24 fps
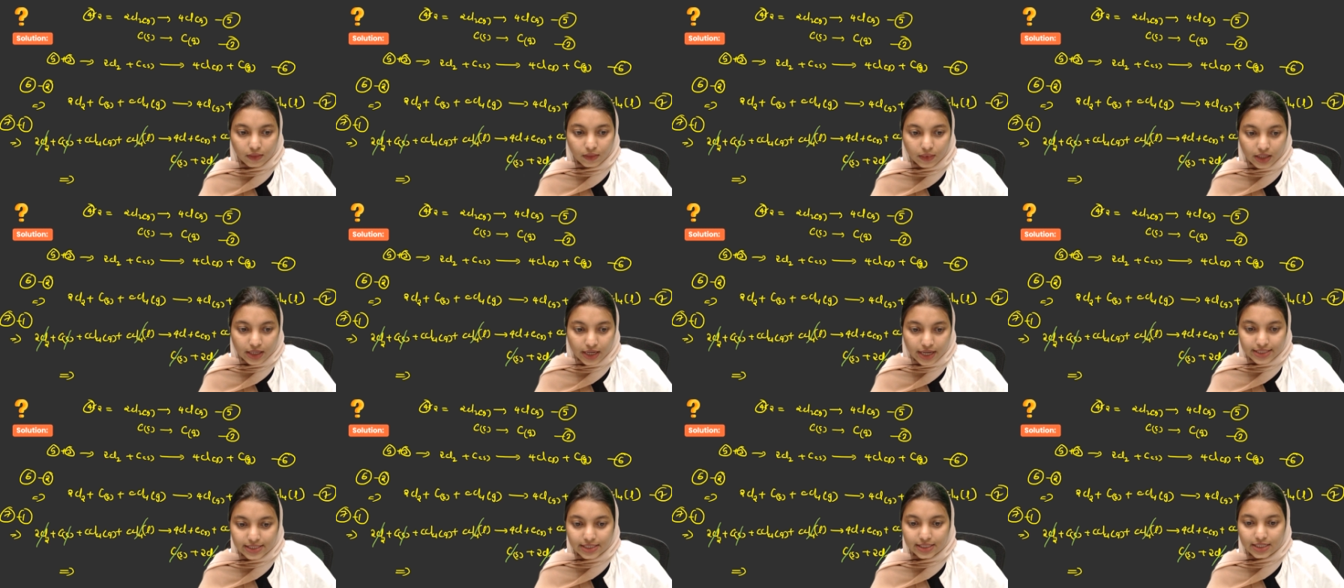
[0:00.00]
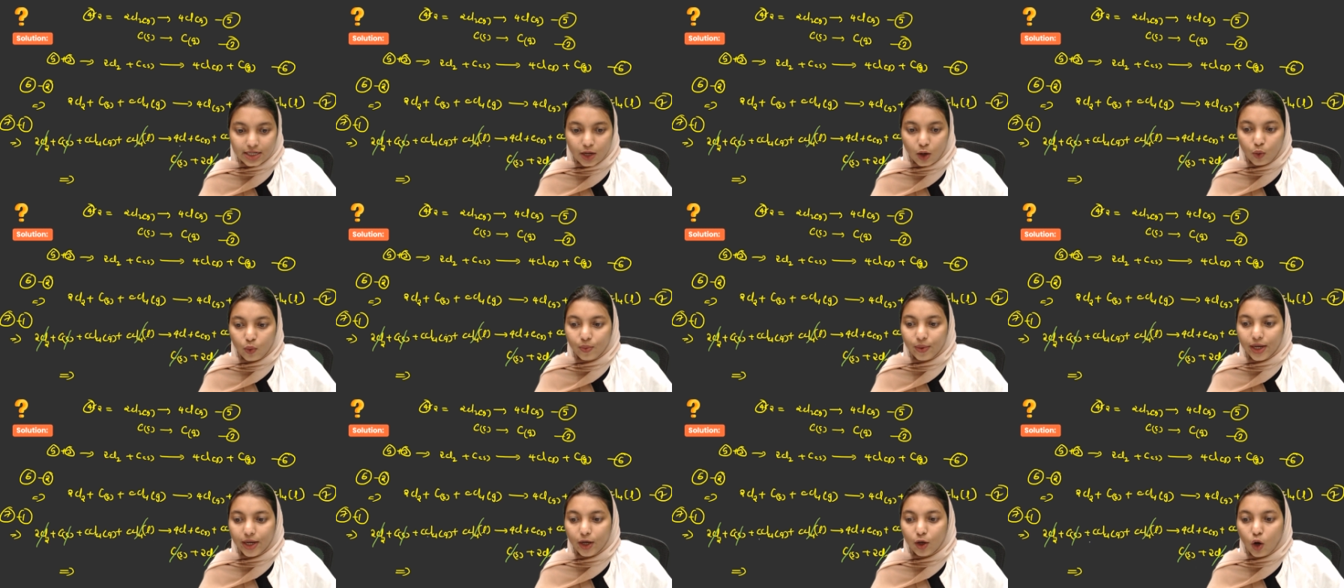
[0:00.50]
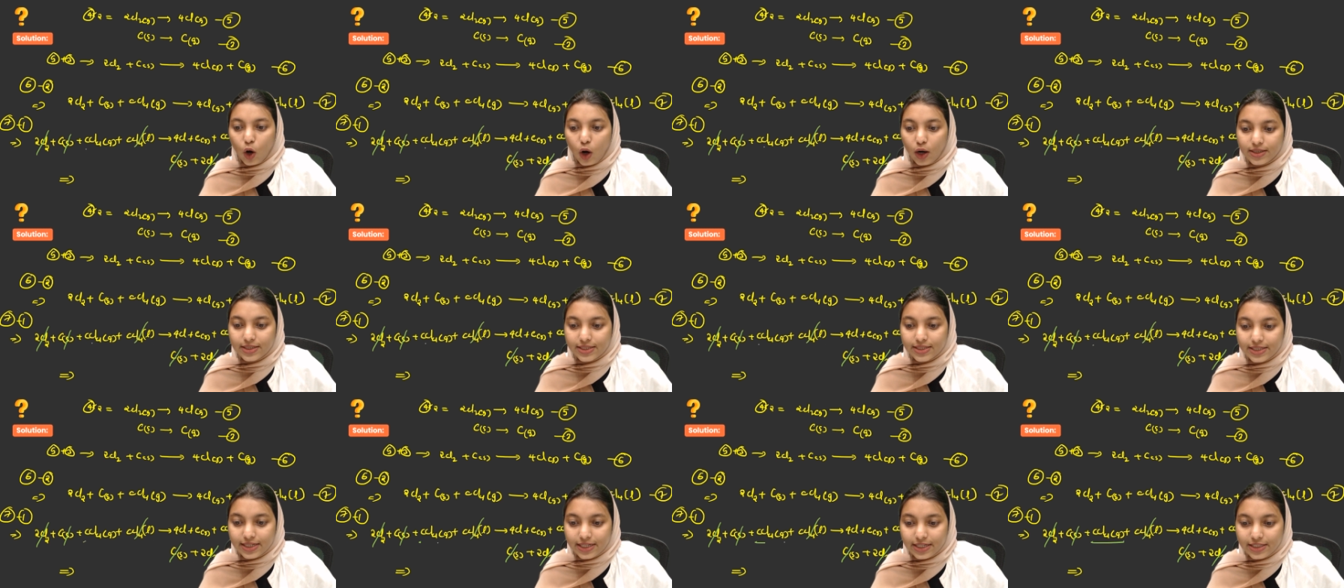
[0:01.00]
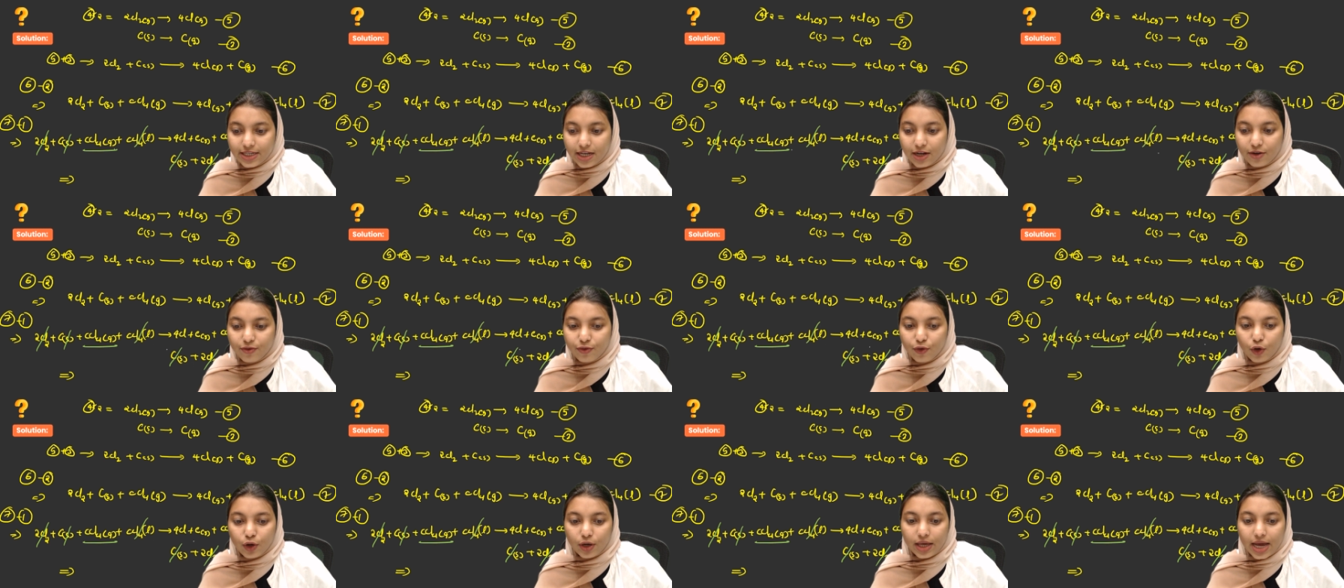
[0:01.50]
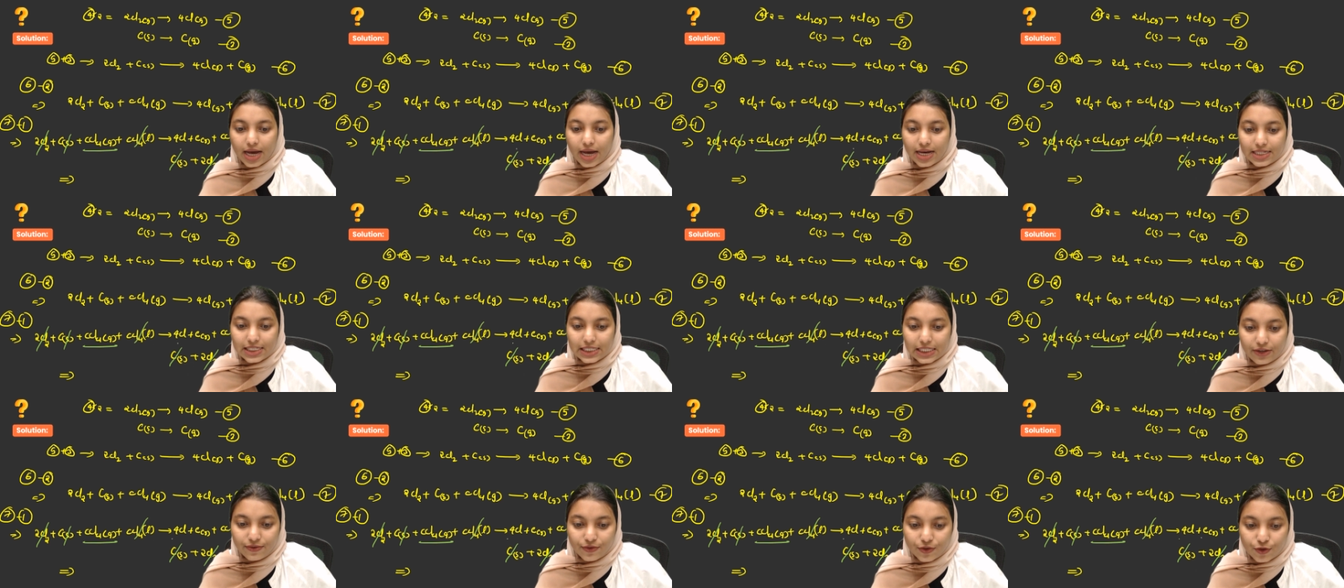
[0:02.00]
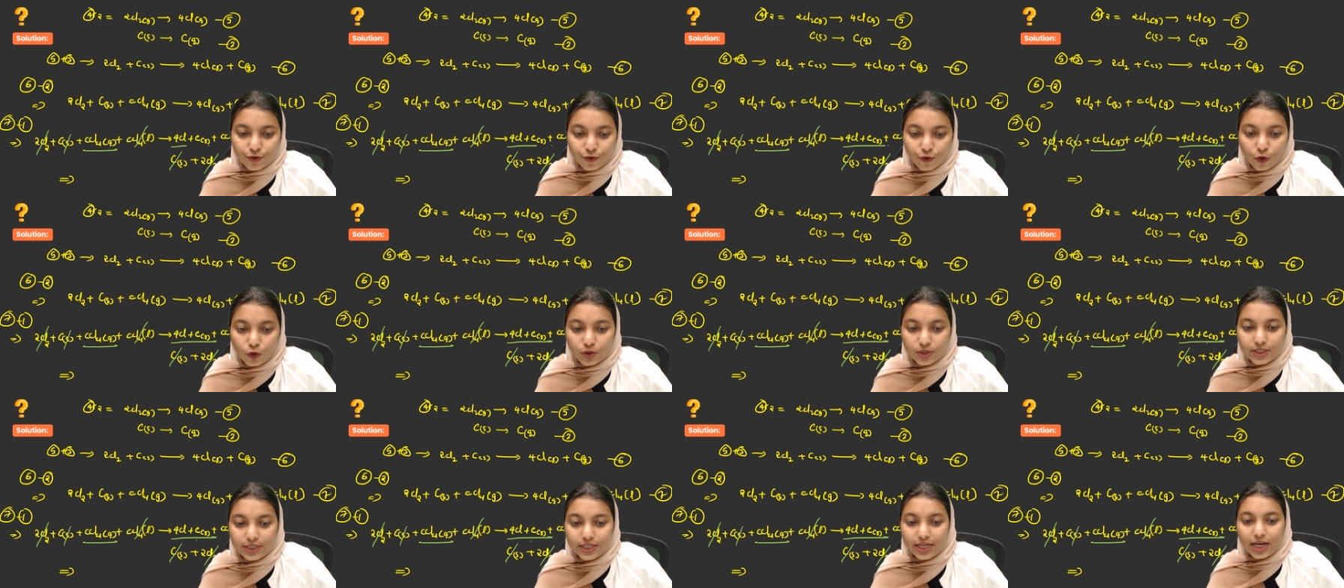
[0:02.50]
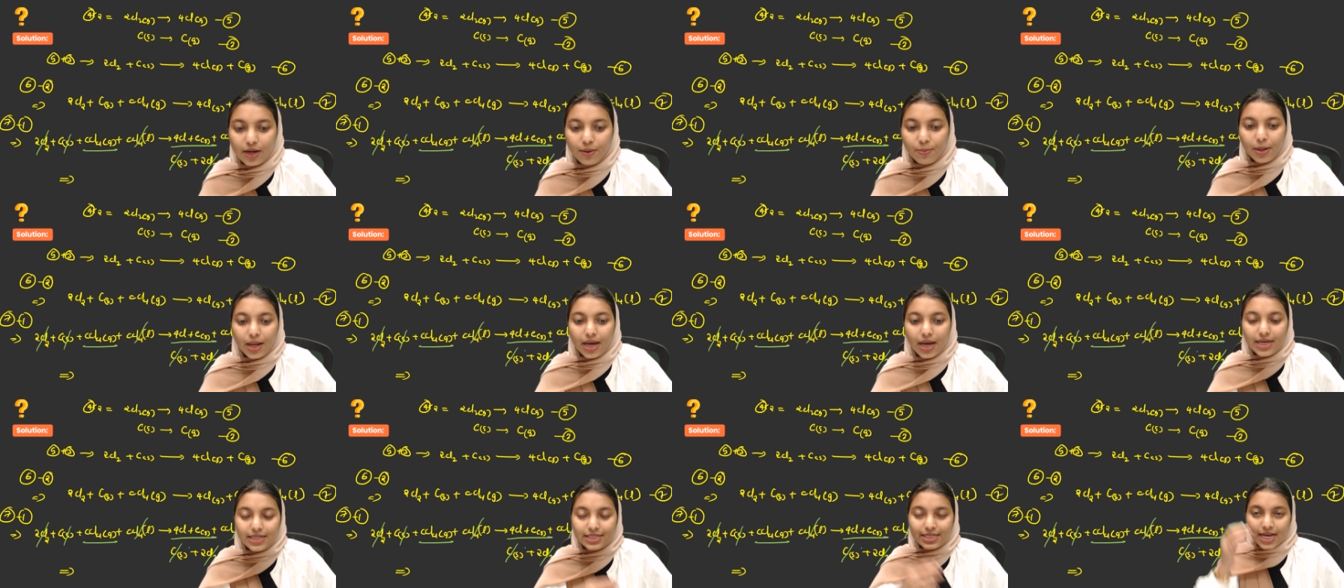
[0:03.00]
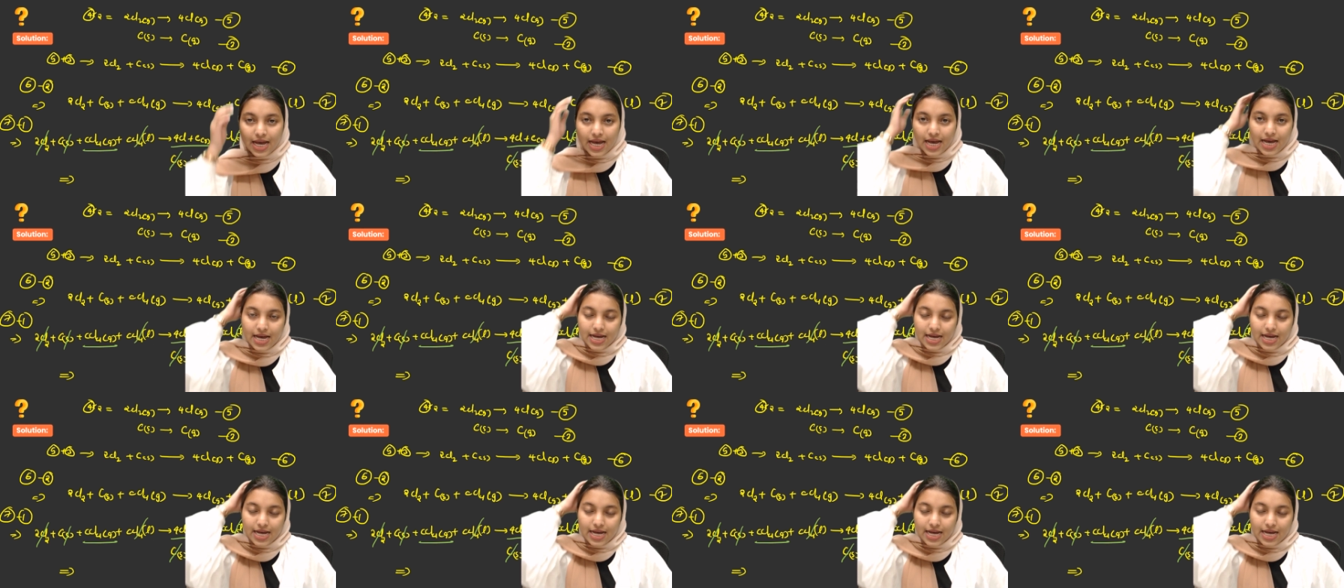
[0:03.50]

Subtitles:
Yes, now we got CCl4 gas gives 4Cl plus